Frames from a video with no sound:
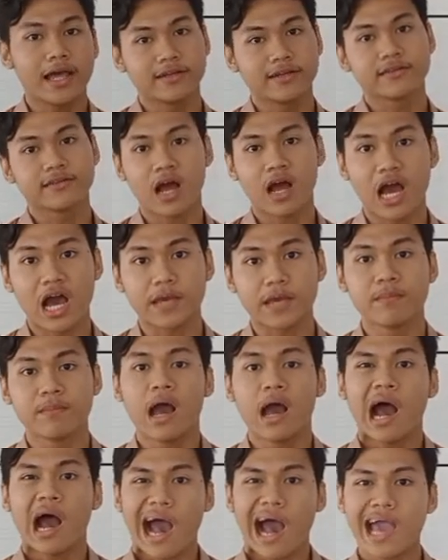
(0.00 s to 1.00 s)
At the
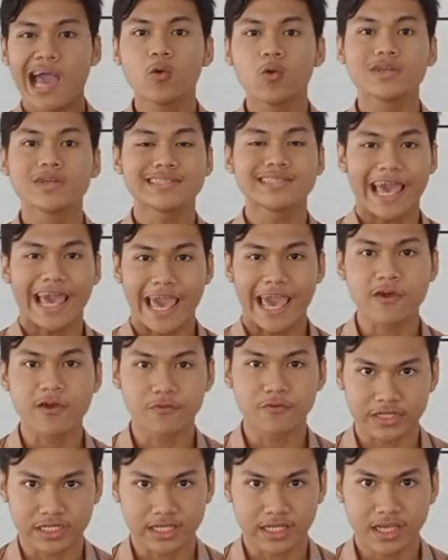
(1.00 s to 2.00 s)
time, I was
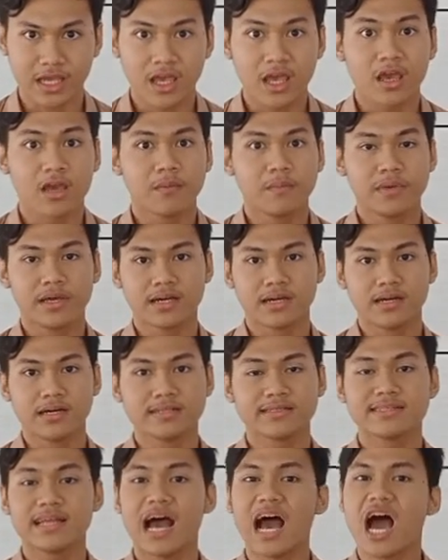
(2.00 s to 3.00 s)
angry
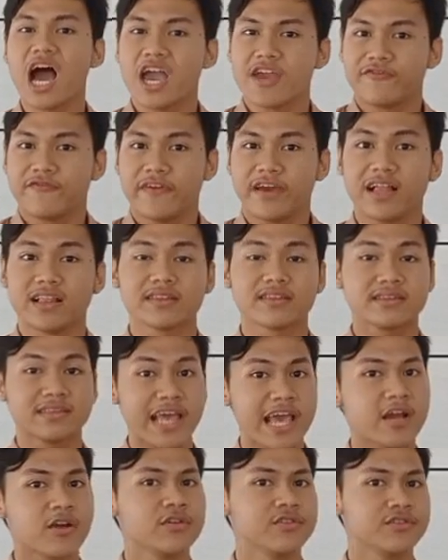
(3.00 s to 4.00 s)
because I
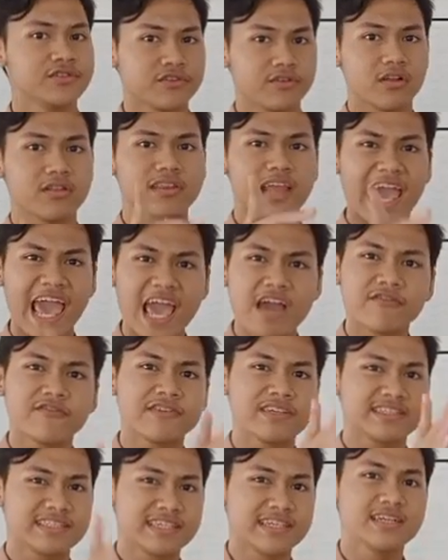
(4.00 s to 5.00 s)
felt they controlled
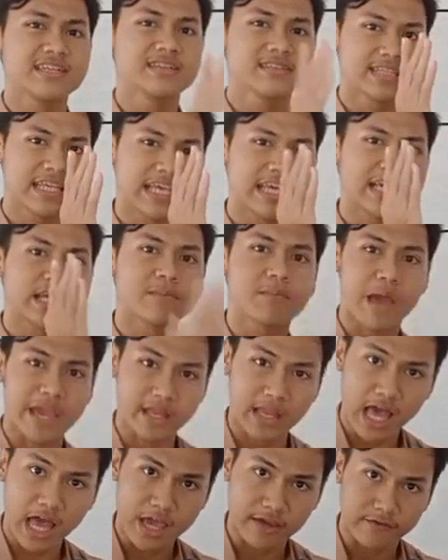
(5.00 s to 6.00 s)
every single thing in
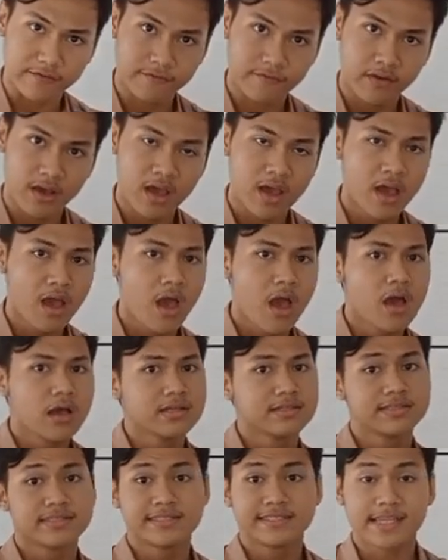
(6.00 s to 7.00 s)
my life,
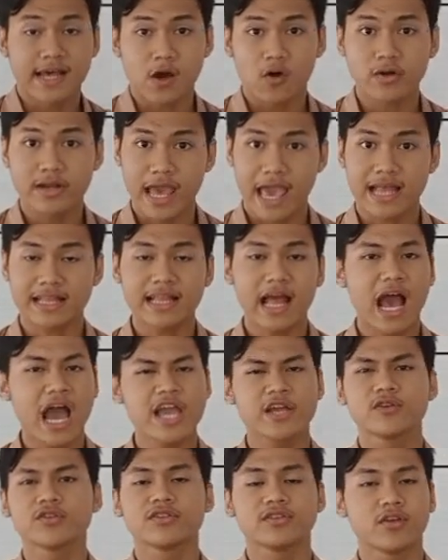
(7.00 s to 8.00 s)
so that
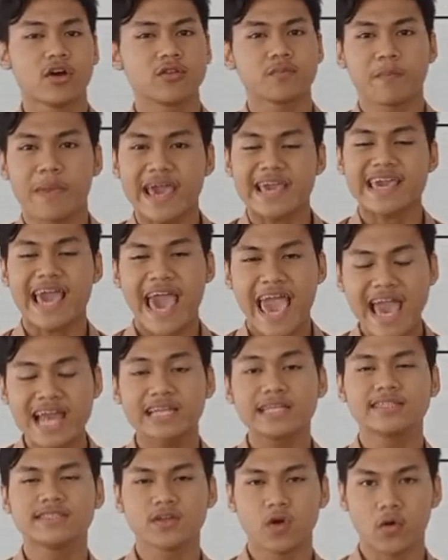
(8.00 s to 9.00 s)
I could not make
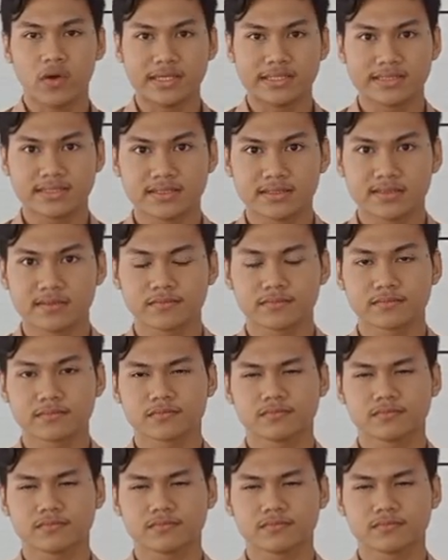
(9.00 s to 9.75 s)
any choice.